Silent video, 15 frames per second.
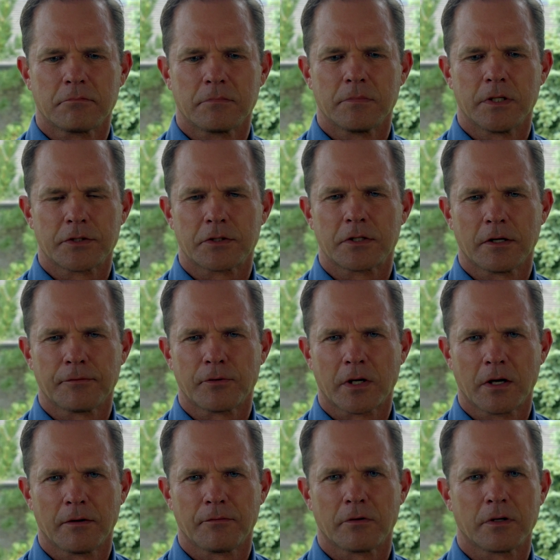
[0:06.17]
it's a tough
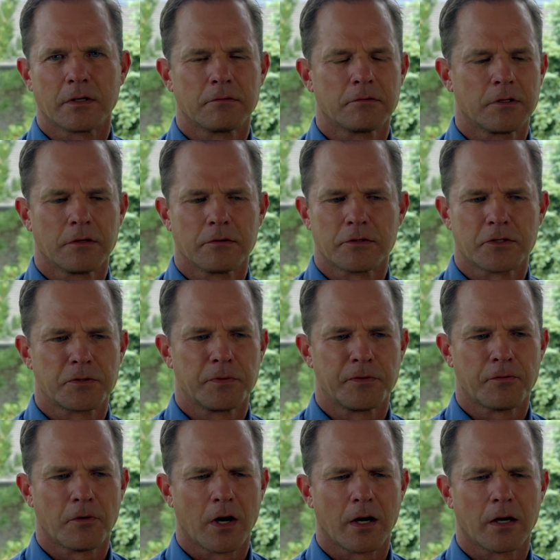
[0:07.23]
recovery, just to be
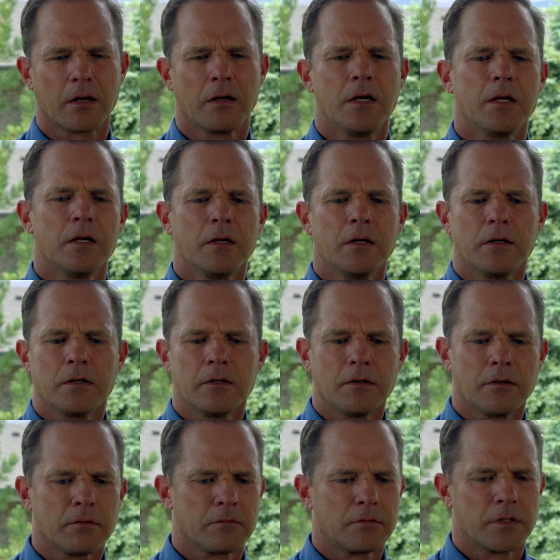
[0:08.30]
frank.
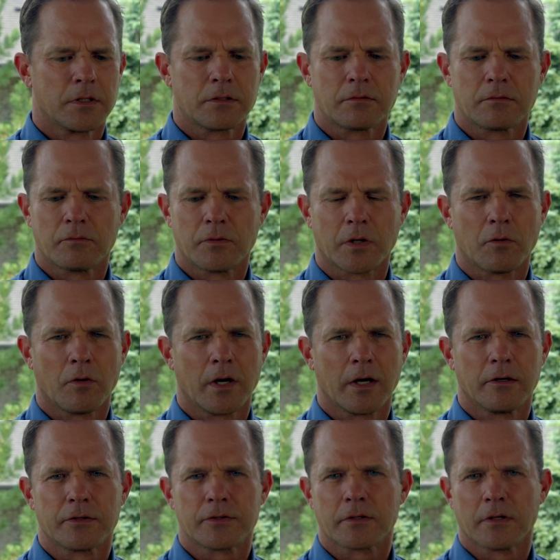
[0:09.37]
It
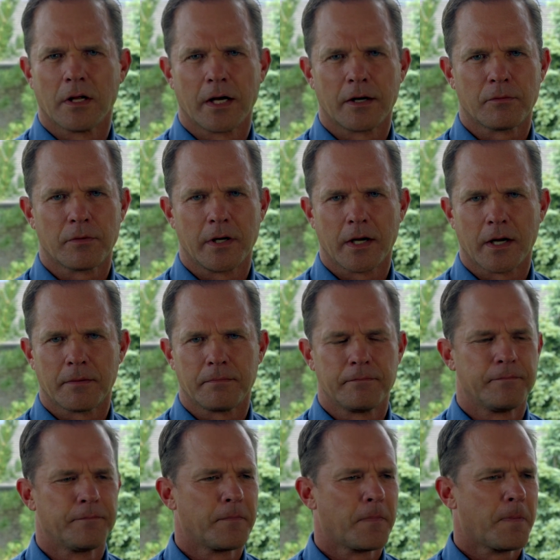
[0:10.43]
requires a lot of rehab.
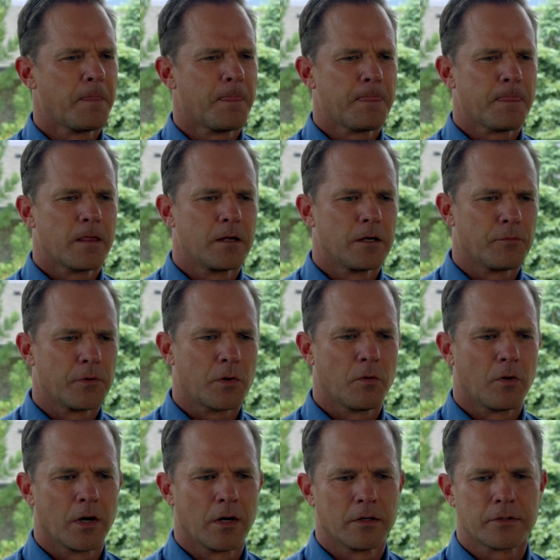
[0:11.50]
It
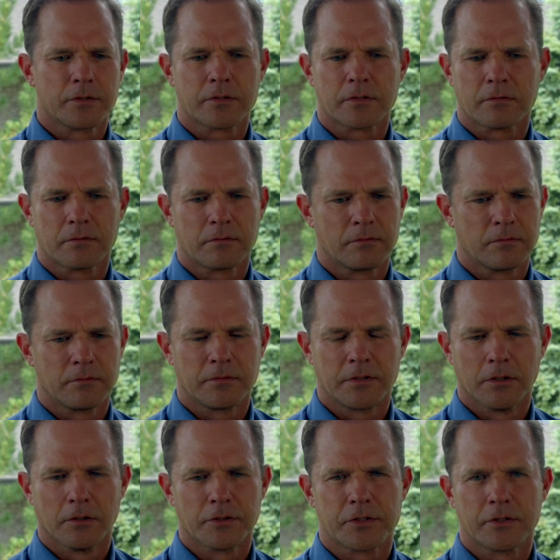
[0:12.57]
requires
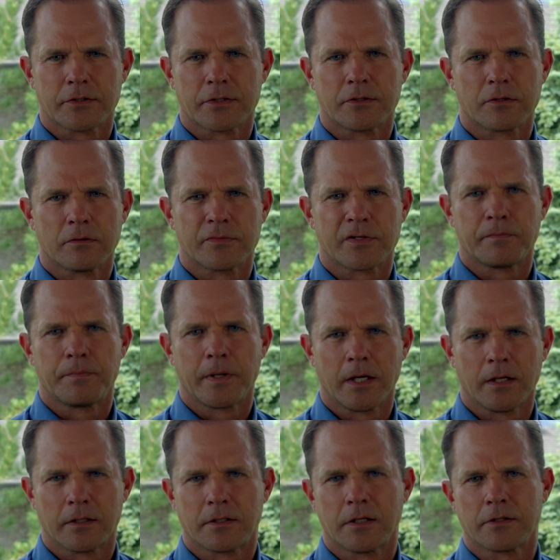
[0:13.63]
diligence in terms of
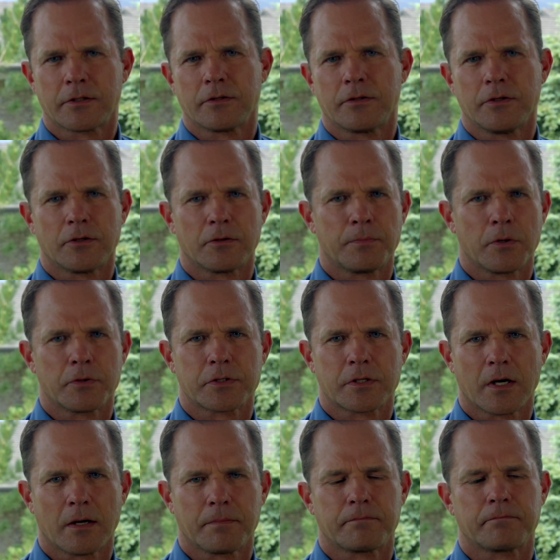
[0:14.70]
paying attention to your
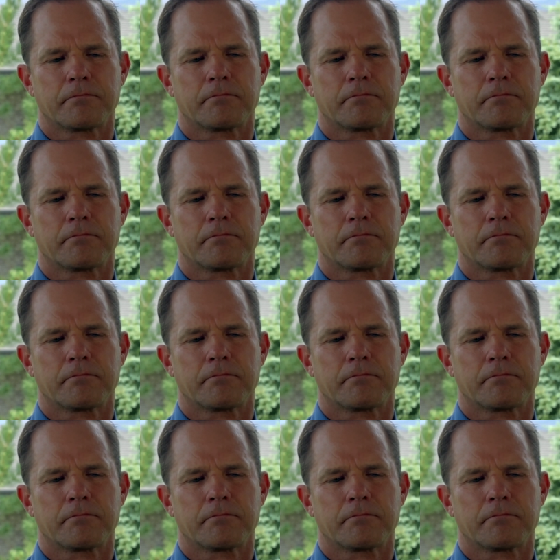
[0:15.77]
post-op